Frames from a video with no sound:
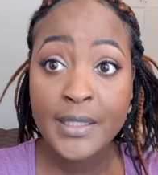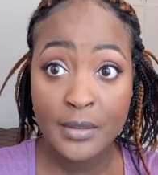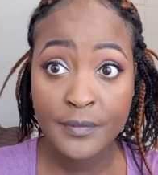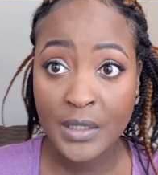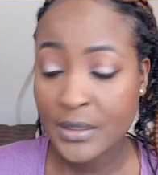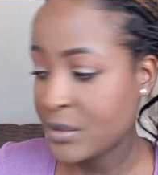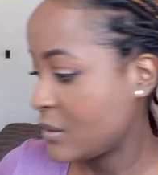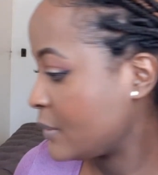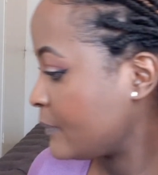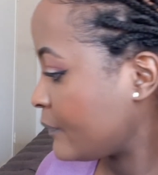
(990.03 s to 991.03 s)
of last,
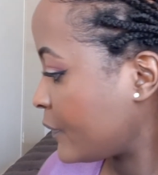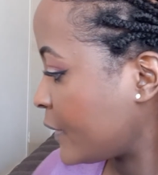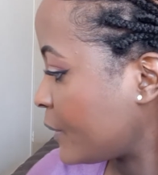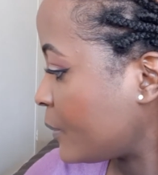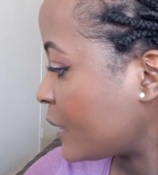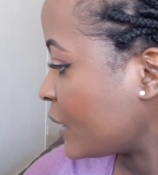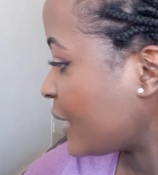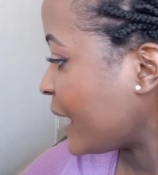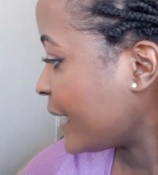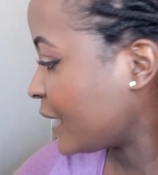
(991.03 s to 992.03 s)
we're gonna
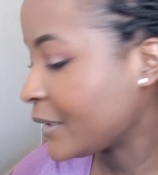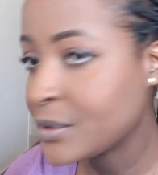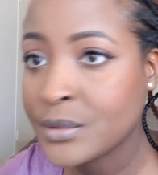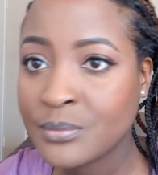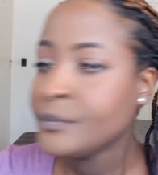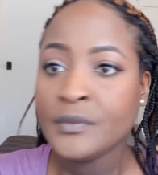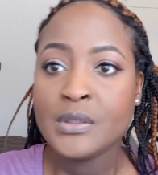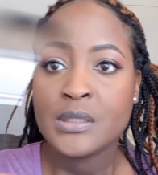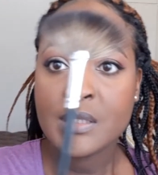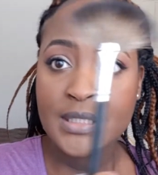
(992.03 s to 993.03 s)
highlight.
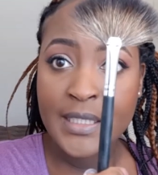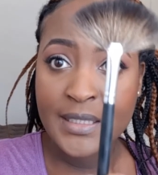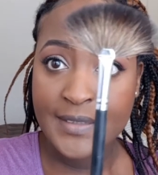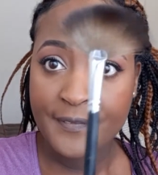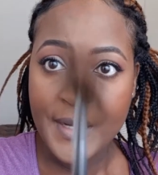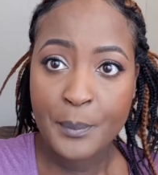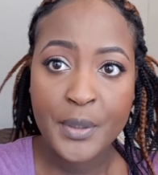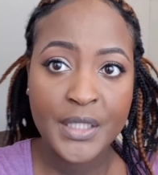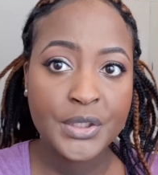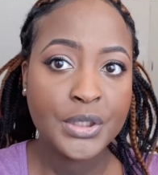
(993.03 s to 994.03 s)
Just gonna take this fan
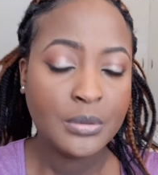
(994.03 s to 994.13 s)
brush